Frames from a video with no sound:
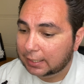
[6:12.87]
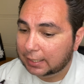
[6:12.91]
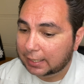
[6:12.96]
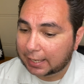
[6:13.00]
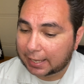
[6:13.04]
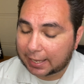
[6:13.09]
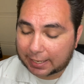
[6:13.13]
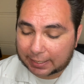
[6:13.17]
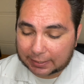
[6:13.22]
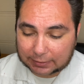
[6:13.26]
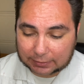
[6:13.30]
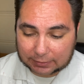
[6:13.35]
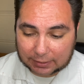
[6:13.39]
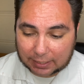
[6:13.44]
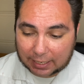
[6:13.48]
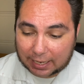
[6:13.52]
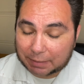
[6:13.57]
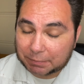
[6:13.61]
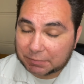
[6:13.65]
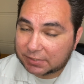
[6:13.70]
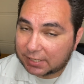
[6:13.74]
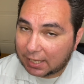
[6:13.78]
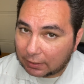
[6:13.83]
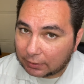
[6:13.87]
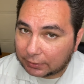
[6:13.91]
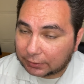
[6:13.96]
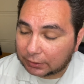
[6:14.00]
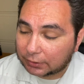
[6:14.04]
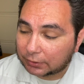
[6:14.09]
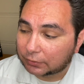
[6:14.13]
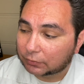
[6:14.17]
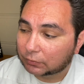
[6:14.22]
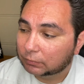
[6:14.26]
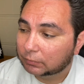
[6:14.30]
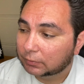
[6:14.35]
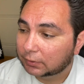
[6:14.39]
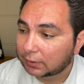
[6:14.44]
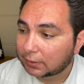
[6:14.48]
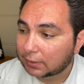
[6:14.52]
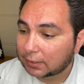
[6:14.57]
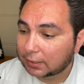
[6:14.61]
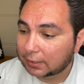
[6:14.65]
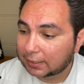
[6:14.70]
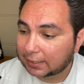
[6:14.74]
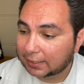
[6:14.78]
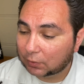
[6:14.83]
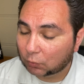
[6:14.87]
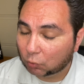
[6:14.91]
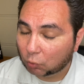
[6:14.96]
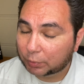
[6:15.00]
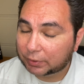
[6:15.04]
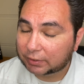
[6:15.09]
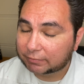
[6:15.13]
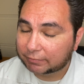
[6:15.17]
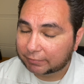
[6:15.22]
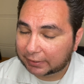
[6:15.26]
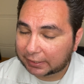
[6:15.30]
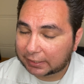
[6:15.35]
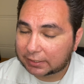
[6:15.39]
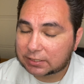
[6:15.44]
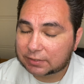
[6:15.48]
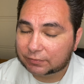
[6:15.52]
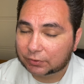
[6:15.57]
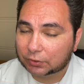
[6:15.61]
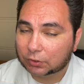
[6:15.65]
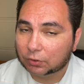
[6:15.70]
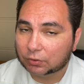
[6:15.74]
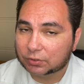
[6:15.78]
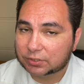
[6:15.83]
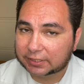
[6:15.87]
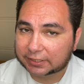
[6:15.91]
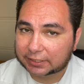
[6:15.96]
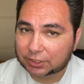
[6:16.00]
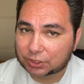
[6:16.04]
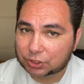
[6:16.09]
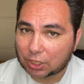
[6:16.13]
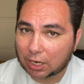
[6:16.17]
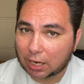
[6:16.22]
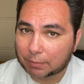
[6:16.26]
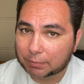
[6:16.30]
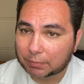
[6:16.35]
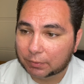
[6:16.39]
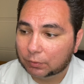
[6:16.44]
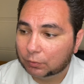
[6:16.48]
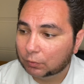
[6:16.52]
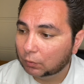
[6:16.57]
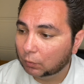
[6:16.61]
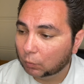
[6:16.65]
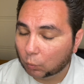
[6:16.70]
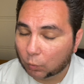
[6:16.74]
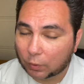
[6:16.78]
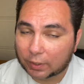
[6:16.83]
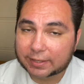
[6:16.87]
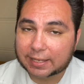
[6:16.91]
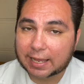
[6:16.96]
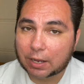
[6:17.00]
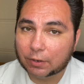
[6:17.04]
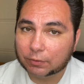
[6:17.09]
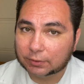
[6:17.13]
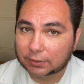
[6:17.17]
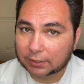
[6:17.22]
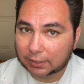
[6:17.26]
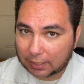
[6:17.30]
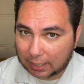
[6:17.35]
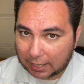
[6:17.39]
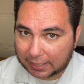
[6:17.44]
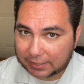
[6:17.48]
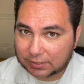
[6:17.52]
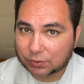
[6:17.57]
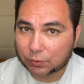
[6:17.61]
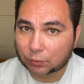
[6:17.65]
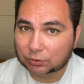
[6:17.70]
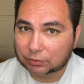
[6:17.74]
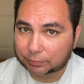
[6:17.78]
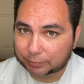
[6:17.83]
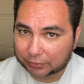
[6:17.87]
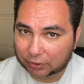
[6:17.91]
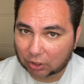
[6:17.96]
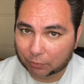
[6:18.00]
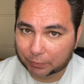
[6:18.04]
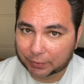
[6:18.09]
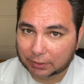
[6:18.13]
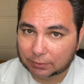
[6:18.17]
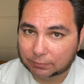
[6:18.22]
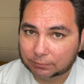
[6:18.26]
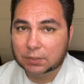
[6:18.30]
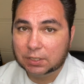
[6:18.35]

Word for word: And I'm telling you, it will be very difficult to get a job without a high school diploma.